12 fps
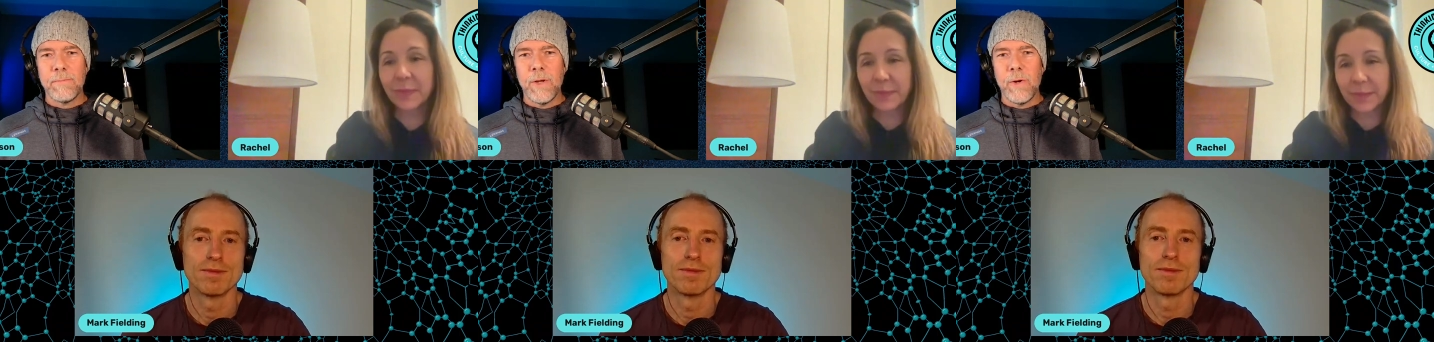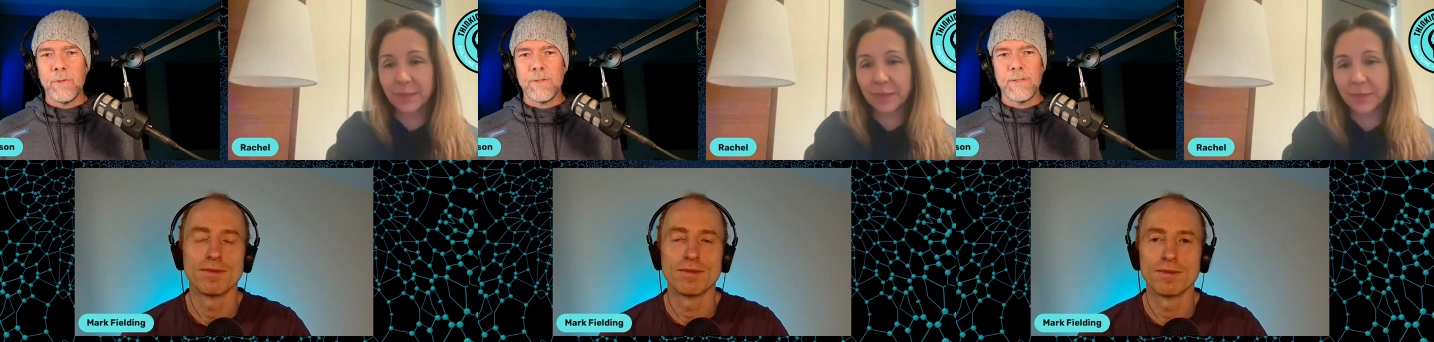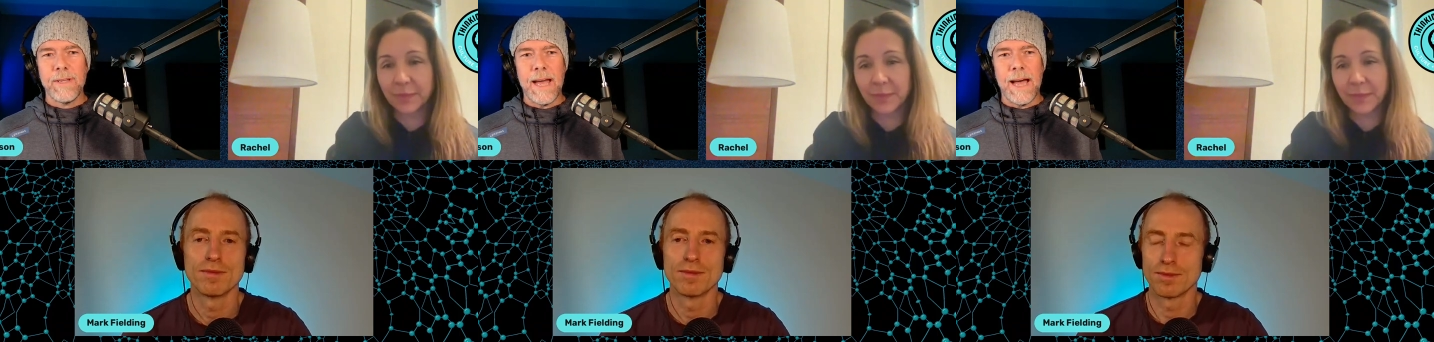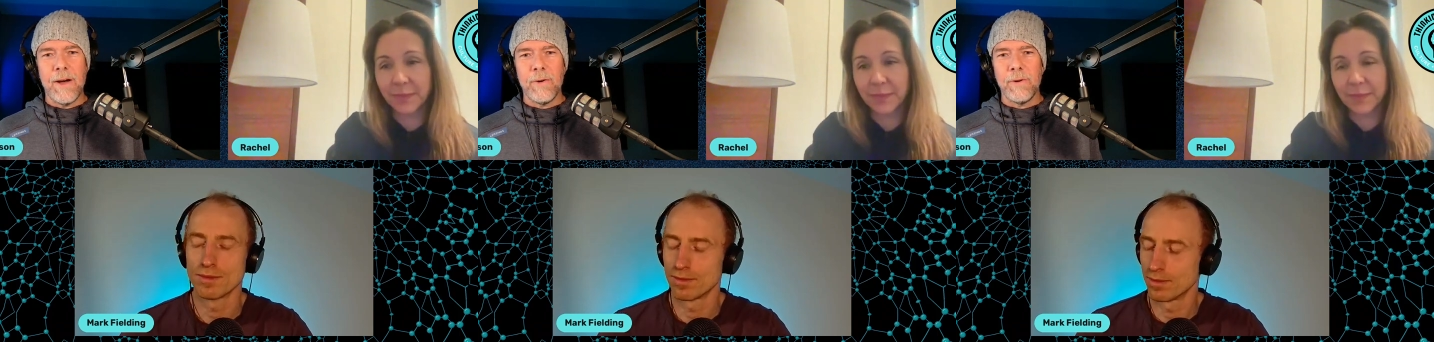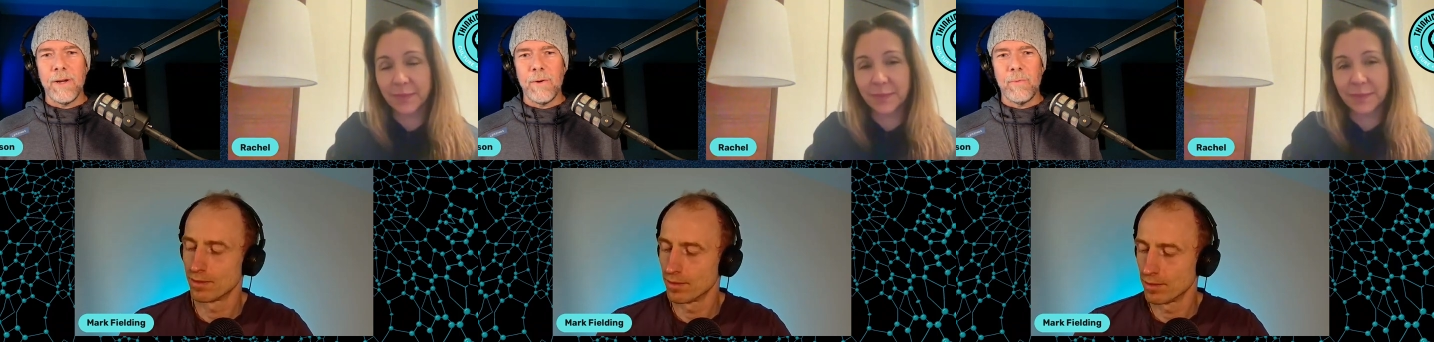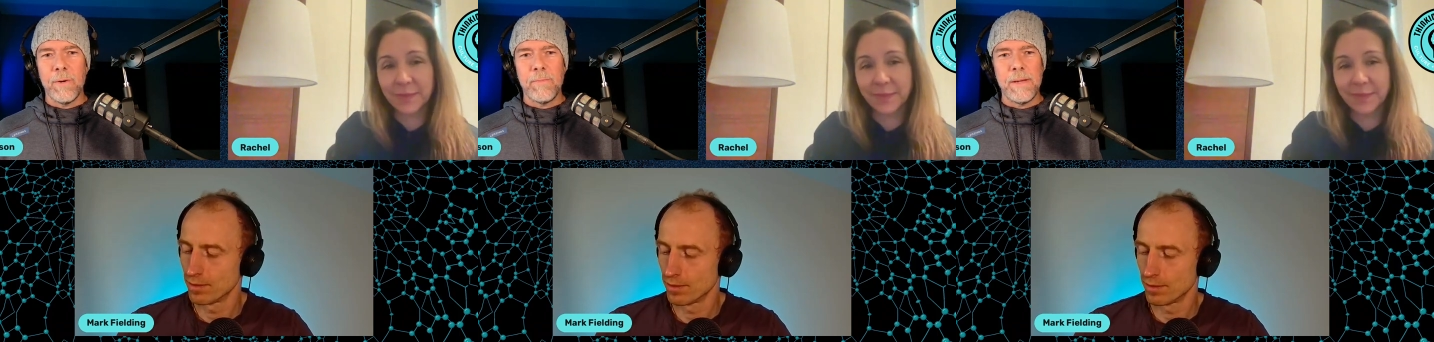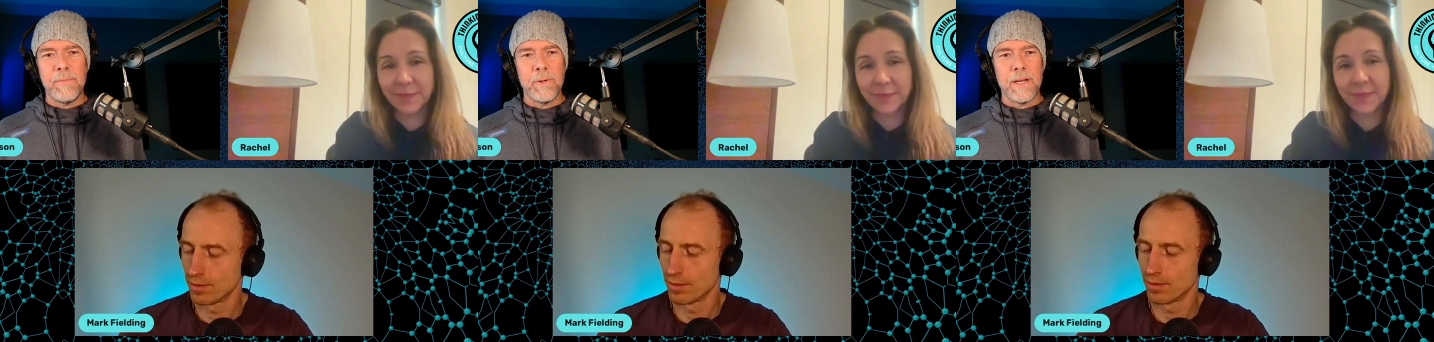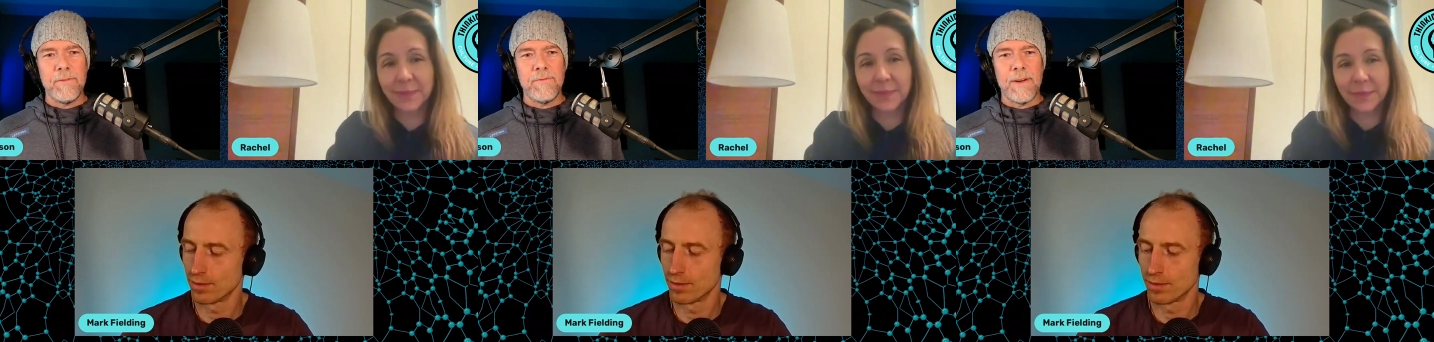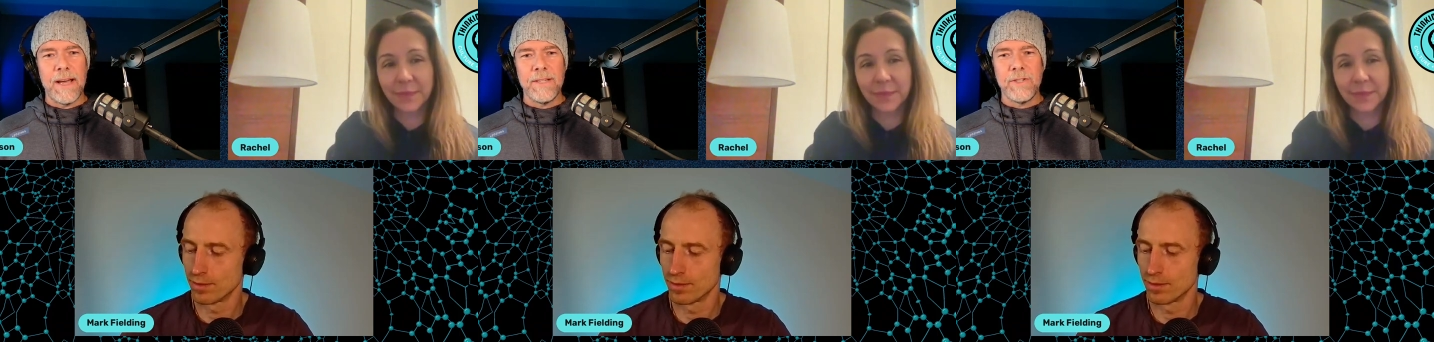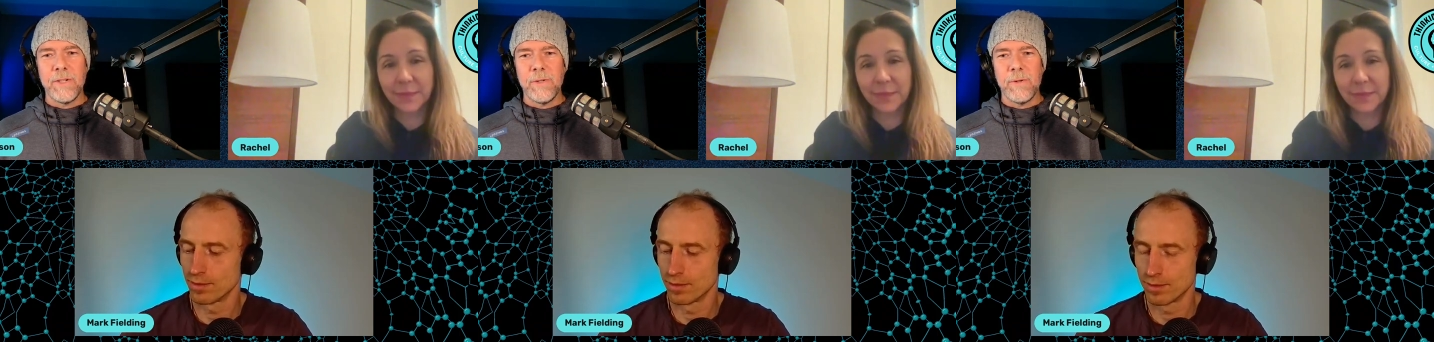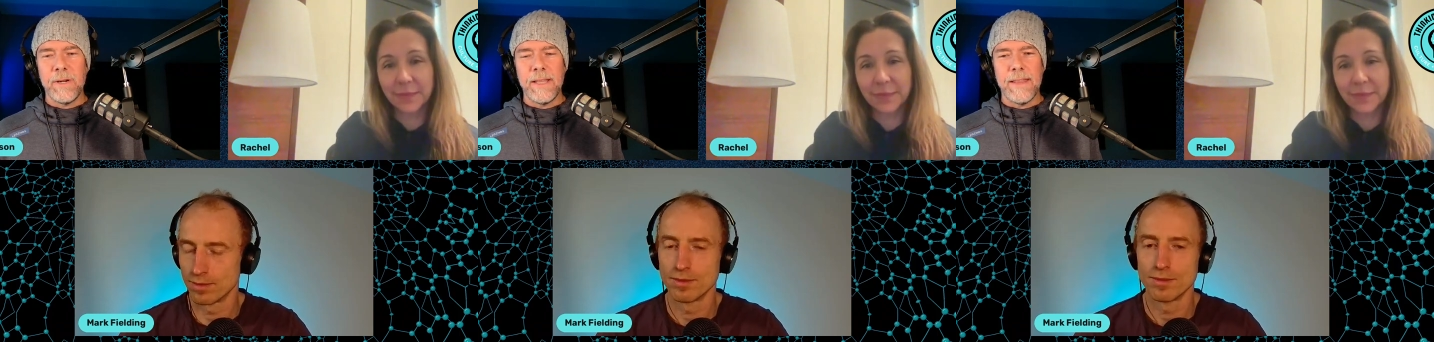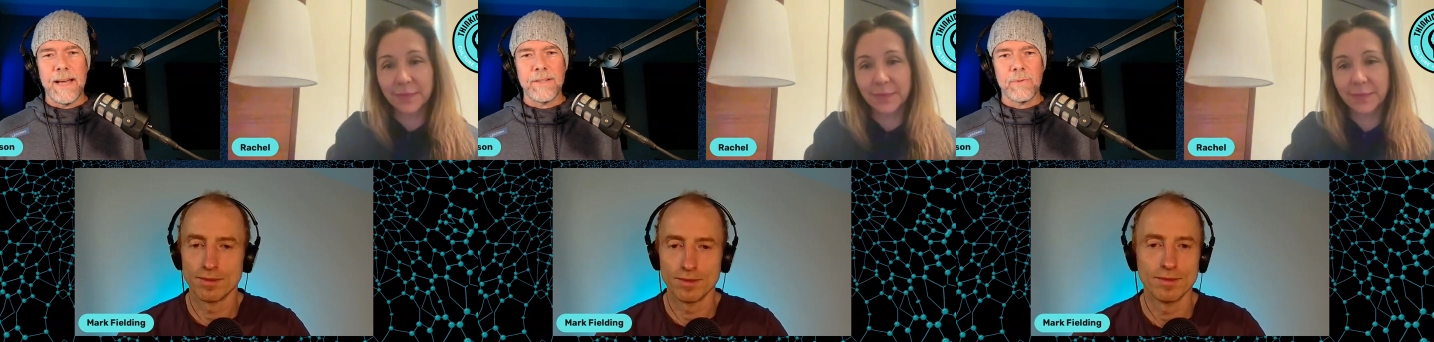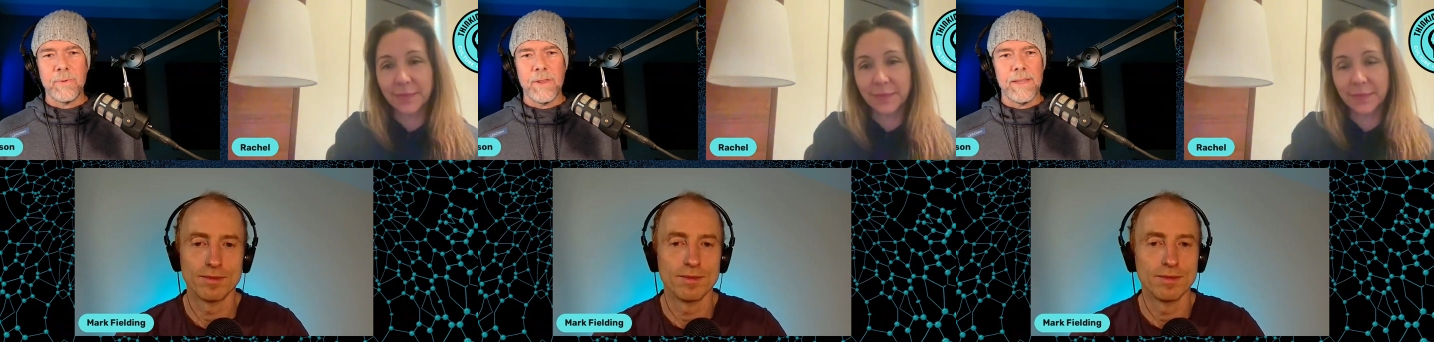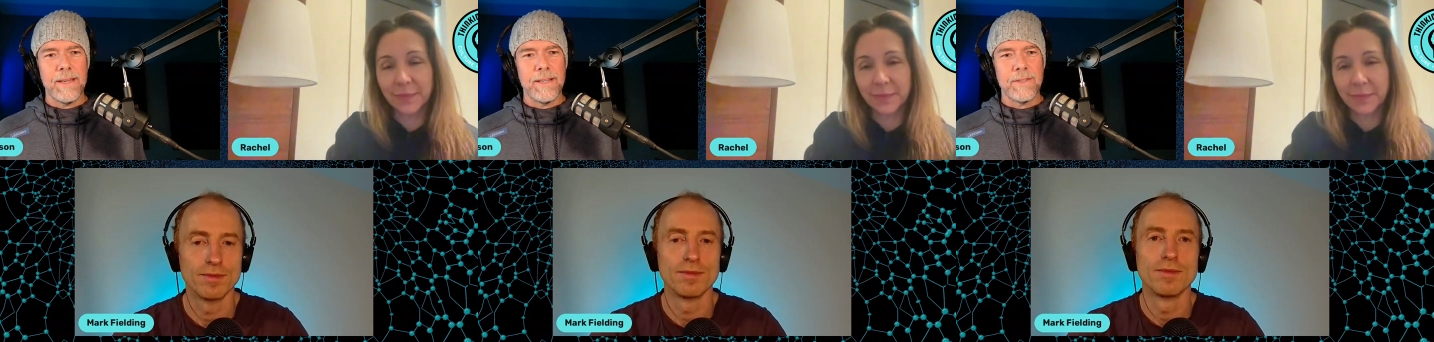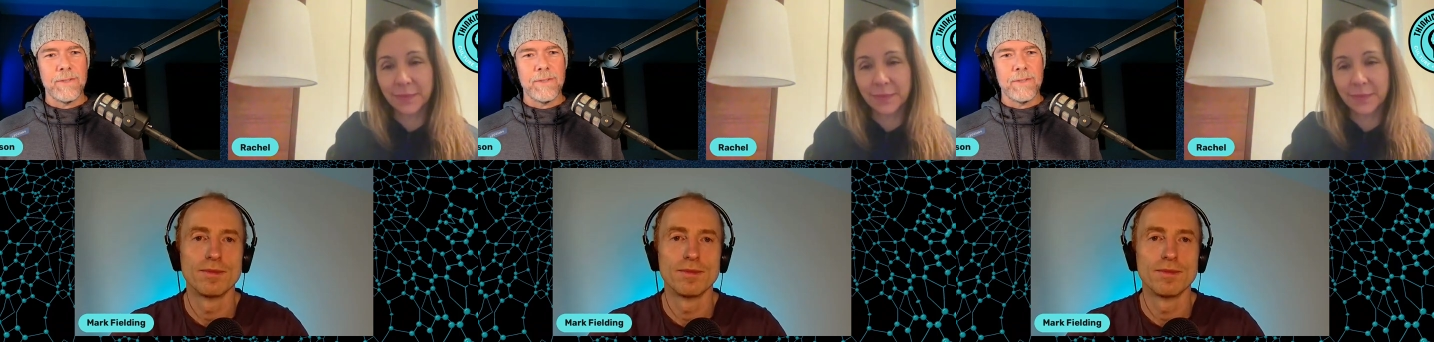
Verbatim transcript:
Speaker 1: some notes out where people can find you and that sort of thing.